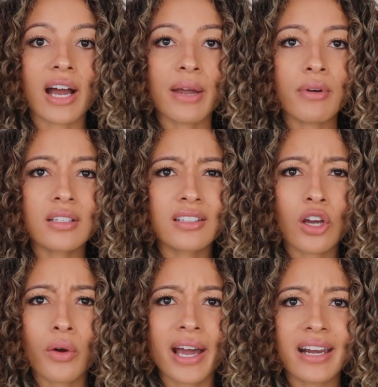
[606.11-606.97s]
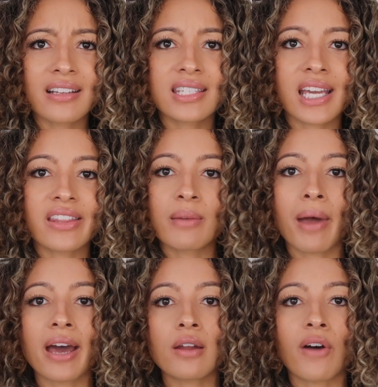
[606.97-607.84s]
I would go ahead and say the
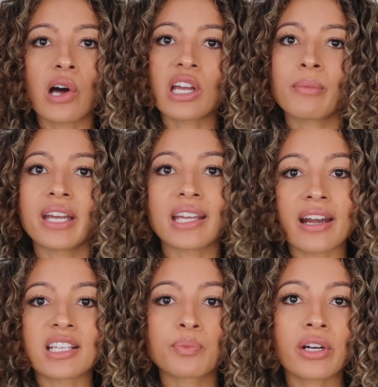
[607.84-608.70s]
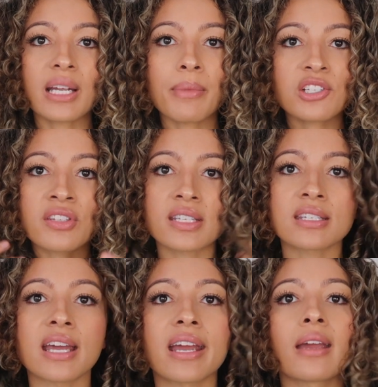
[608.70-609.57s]
amount of volume again is pretty much the
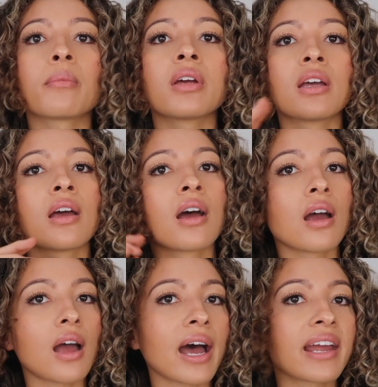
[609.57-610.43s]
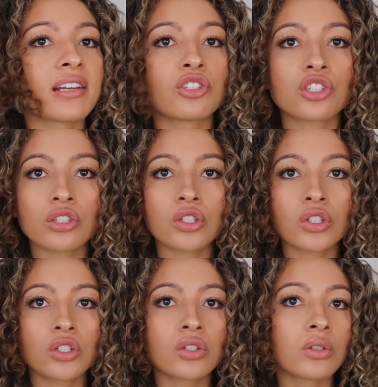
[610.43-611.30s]
same. I
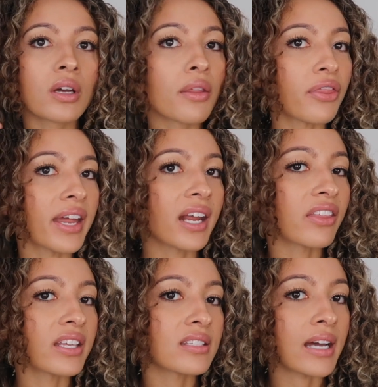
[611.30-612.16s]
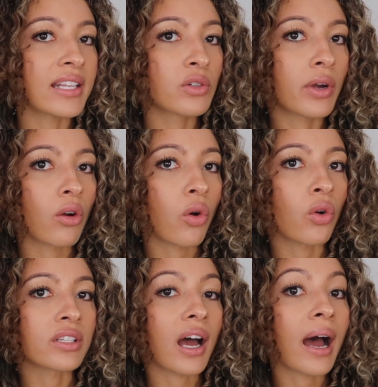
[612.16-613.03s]
do think this side's going to
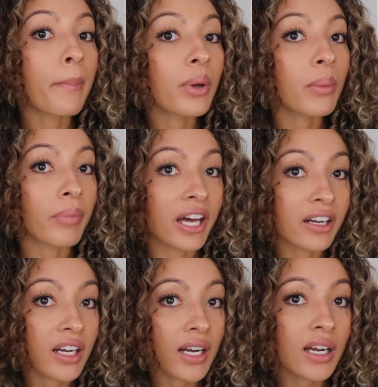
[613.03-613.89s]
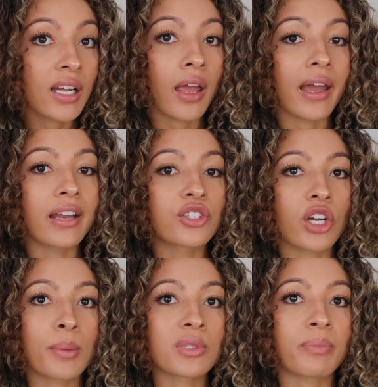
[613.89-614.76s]
hold up better in
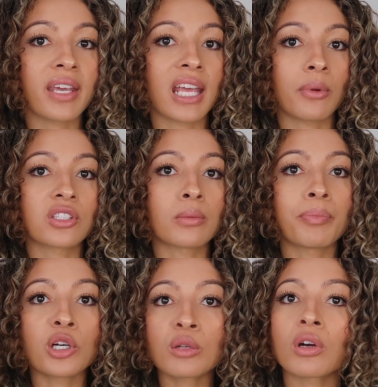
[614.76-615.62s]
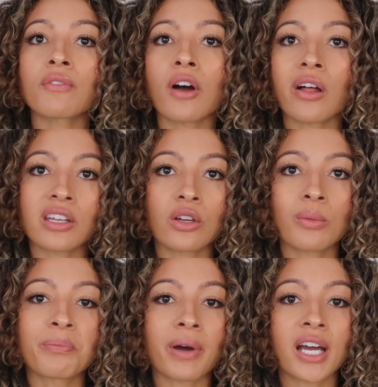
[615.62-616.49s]
terms of being able to build more
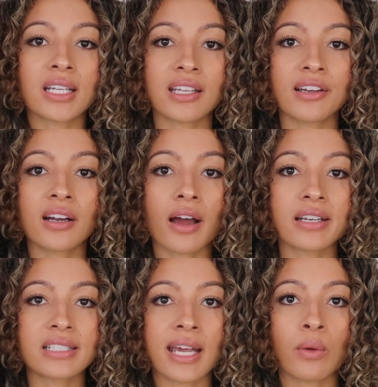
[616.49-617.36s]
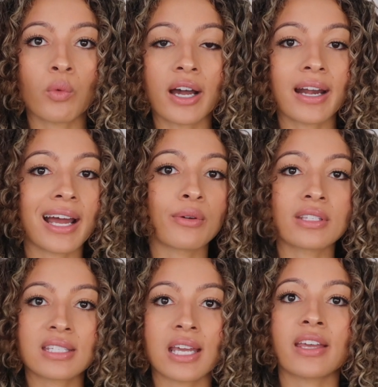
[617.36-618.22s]
volume, but here on day one, I
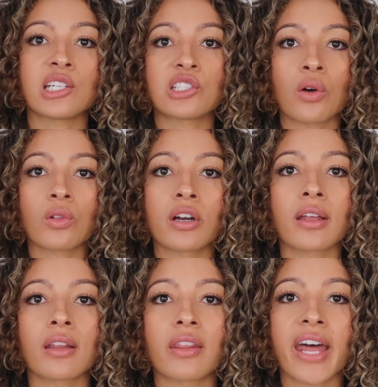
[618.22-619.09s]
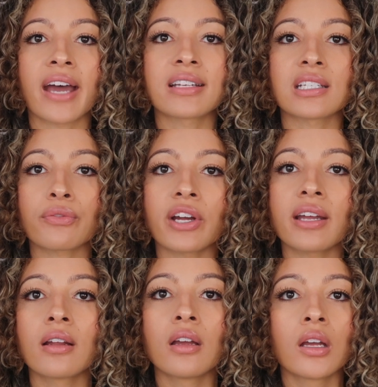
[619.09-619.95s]
would say they don't look that
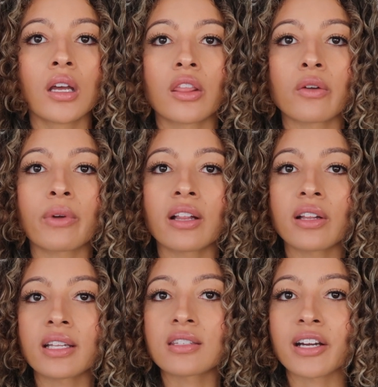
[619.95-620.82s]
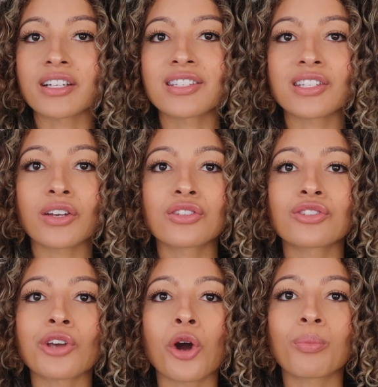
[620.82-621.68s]
different. The ringlets are still
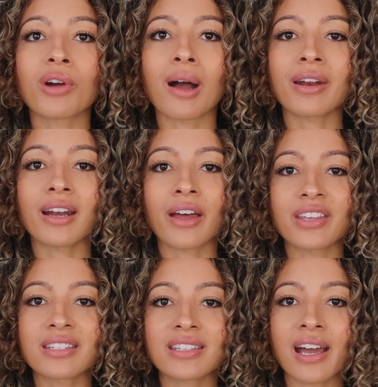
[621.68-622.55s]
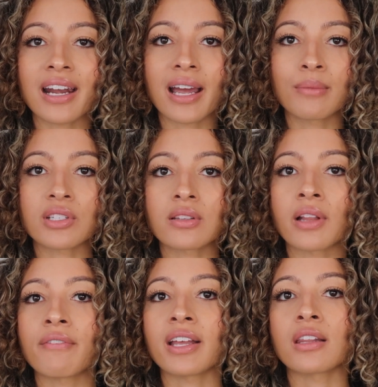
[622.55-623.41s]
so prominent on this side. I'm just
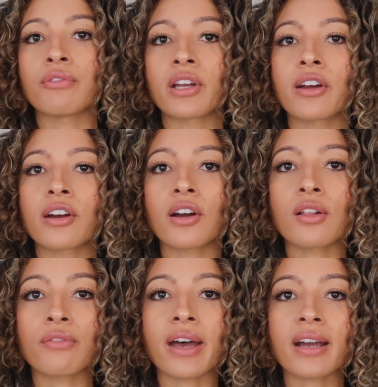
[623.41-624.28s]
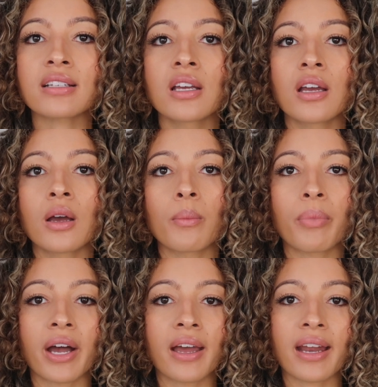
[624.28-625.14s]
loving the finger curl effect,
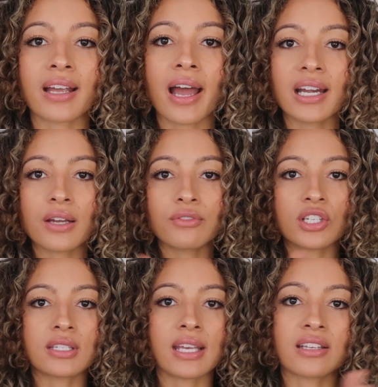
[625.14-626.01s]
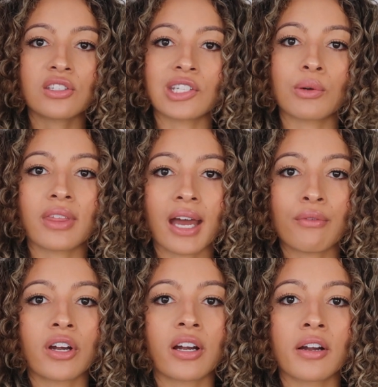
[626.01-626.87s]
but it kind of just has to do with
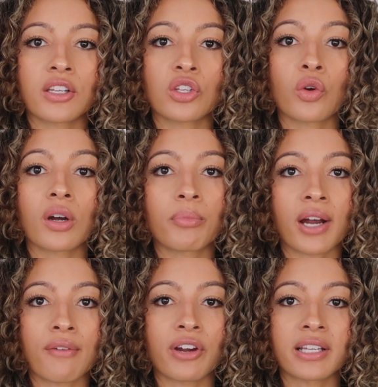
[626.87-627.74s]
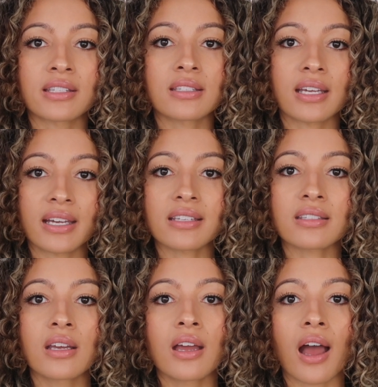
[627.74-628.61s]
whatever your preference
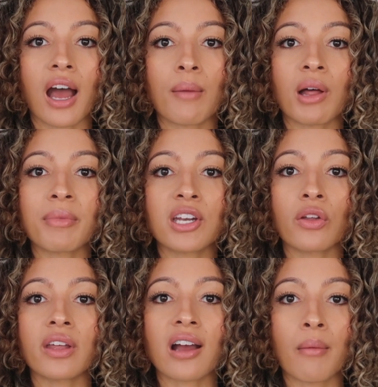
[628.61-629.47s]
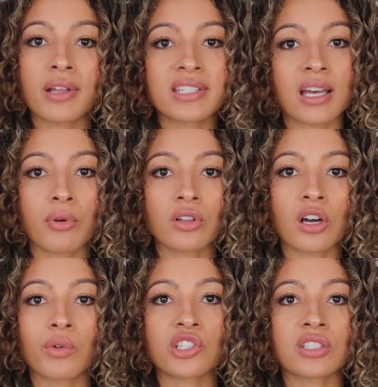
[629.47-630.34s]
is. Let me know in the comments down
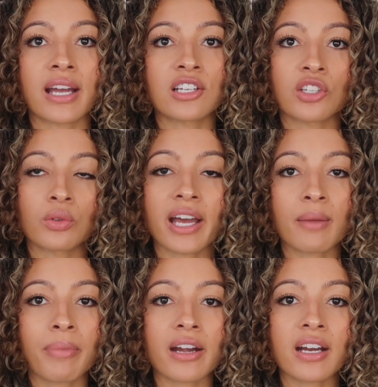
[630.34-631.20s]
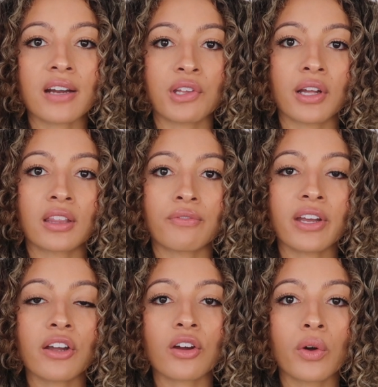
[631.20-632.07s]
below which side you like better, if you like the
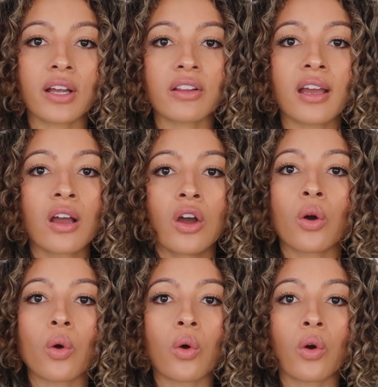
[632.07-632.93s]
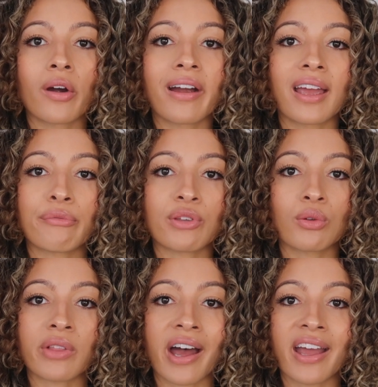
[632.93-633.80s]
finger coiling or if
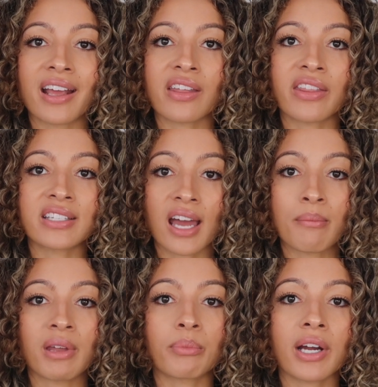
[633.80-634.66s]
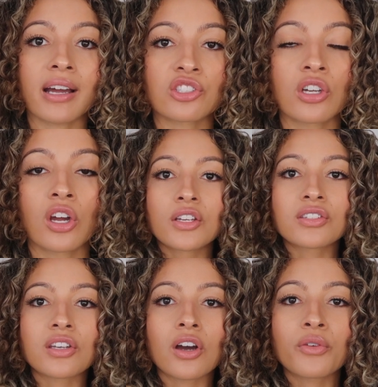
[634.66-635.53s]
you like the Denman brush.
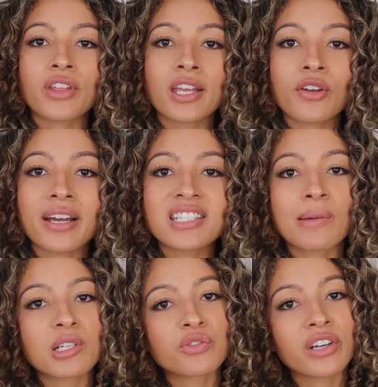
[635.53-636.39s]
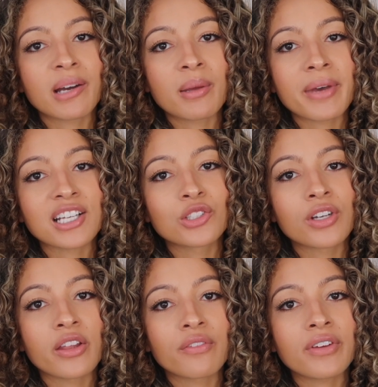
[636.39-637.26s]
So thank you guys so much for coming back to
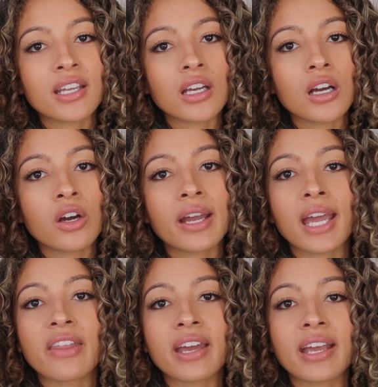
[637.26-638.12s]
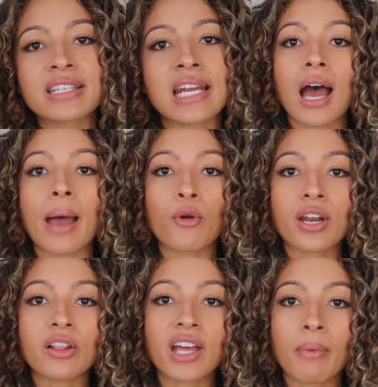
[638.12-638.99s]
another video. Again, like I said, I'm
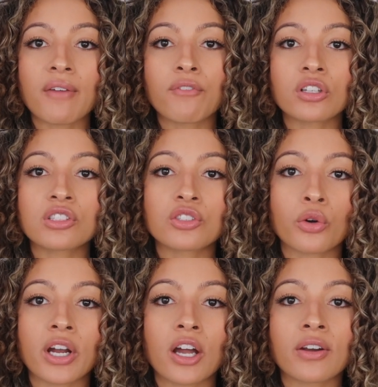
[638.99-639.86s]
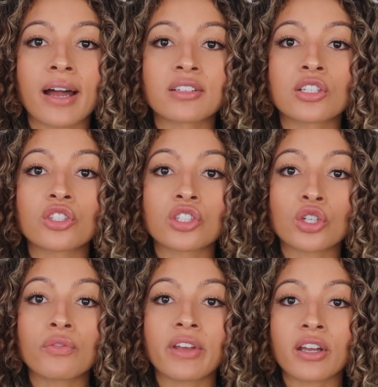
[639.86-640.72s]
going to link my full tutorial on how to
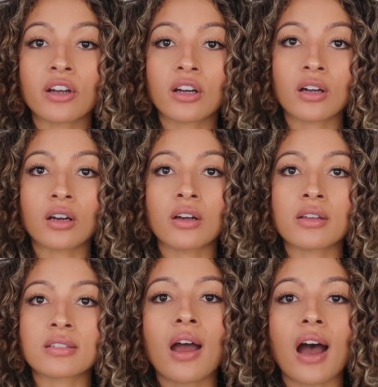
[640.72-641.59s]
do finger curls